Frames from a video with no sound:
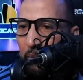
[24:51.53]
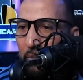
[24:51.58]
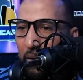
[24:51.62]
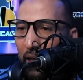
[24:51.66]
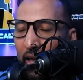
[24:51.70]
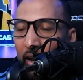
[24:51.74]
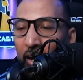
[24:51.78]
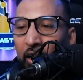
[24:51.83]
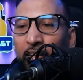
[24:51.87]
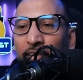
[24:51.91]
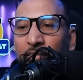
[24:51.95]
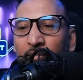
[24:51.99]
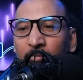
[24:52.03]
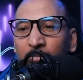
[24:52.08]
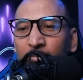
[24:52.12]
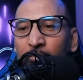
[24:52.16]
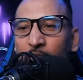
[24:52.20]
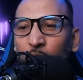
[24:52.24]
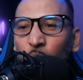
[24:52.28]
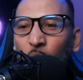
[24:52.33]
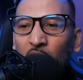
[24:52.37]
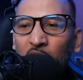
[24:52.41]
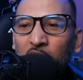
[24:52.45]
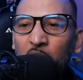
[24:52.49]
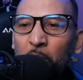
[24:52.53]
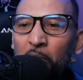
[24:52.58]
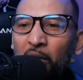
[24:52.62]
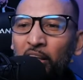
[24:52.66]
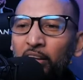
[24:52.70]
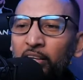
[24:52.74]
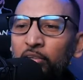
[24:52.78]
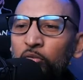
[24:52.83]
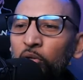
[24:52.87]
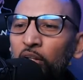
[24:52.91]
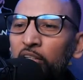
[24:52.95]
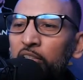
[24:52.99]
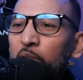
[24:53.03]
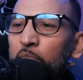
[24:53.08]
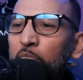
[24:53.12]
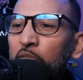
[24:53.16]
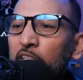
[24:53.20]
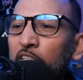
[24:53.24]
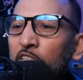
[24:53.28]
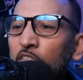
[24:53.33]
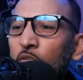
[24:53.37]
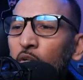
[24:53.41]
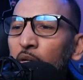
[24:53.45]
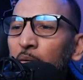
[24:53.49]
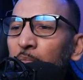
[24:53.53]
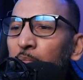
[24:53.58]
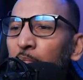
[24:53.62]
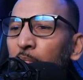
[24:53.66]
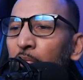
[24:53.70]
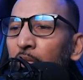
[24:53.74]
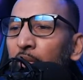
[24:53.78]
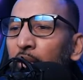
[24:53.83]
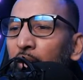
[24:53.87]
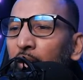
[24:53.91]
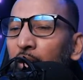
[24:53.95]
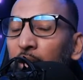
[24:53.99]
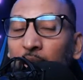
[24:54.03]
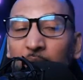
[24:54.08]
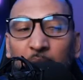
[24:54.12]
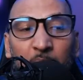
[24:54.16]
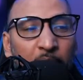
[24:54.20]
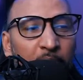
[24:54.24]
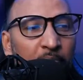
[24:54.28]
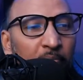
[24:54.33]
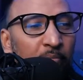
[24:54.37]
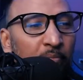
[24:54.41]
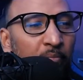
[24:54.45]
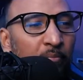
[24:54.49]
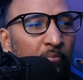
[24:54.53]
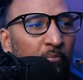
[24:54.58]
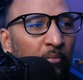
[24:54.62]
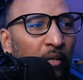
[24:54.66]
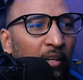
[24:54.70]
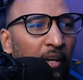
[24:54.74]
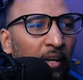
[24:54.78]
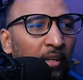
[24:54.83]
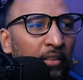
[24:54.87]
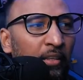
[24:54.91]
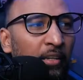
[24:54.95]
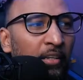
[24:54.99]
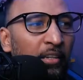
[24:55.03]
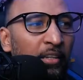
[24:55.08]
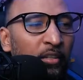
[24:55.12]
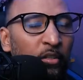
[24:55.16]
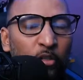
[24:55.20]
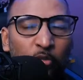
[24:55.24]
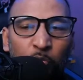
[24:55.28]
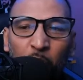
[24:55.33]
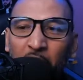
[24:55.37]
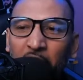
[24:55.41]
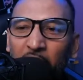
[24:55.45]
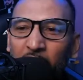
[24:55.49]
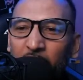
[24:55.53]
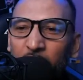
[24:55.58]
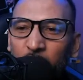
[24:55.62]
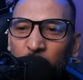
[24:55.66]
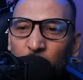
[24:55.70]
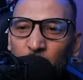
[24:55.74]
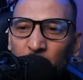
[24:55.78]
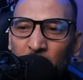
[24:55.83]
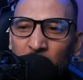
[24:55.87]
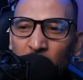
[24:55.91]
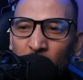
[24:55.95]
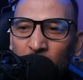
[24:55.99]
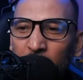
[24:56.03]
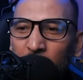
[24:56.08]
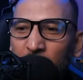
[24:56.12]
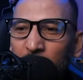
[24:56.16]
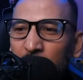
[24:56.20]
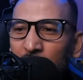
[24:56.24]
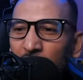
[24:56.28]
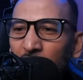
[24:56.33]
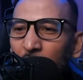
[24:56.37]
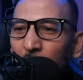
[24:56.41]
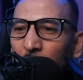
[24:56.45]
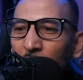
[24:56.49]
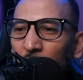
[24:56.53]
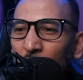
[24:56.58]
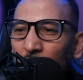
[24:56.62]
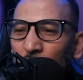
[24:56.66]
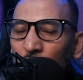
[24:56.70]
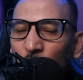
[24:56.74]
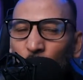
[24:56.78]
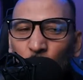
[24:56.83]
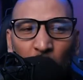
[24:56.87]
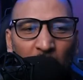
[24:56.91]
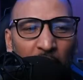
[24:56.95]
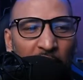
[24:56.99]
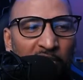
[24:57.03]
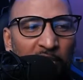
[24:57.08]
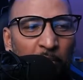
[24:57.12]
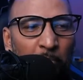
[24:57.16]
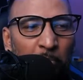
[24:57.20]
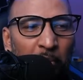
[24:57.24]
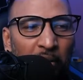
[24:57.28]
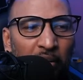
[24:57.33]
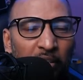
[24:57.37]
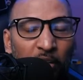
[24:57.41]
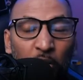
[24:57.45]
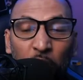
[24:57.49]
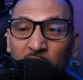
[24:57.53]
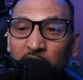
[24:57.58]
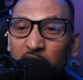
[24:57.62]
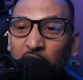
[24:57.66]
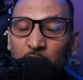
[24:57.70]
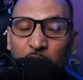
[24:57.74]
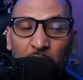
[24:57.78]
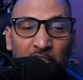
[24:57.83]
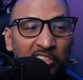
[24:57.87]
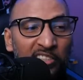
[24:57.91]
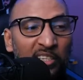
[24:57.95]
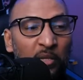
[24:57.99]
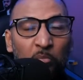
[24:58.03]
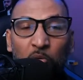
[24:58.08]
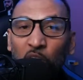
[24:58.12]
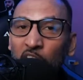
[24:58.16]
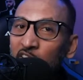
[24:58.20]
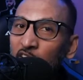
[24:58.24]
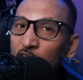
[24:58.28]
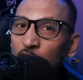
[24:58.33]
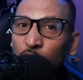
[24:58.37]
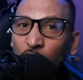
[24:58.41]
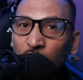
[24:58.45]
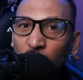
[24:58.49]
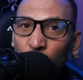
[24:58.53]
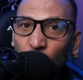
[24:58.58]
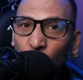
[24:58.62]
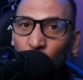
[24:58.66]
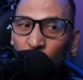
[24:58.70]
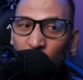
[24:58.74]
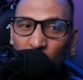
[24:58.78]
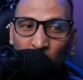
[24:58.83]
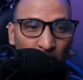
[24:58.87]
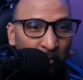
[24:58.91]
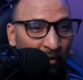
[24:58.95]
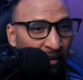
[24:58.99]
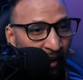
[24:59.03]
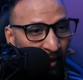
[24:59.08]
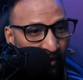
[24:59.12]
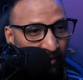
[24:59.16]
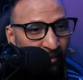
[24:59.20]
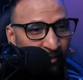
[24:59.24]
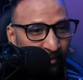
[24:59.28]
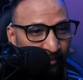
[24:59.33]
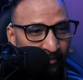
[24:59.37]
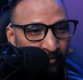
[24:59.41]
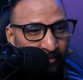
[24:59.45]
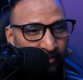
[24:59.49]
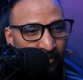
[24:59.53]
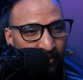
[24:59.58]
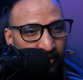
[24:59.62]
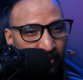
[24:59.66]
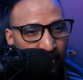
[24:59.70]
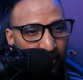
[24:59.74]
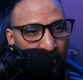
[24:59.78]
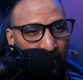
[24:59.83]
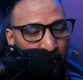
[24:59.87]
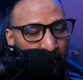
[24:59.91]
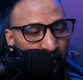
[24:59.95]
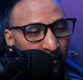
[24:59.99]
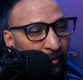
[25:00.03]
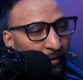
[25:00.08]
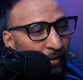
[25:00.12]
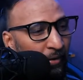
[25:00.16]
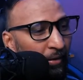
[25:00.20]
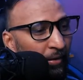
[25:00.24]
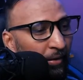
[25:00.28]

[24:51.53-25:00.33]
Ellen, welcome, Ellen. Welcome to the stream. But I think, if we get a good result in this game, we will do well to build our self-esteem. Not just for the Gold Cup, but heading into the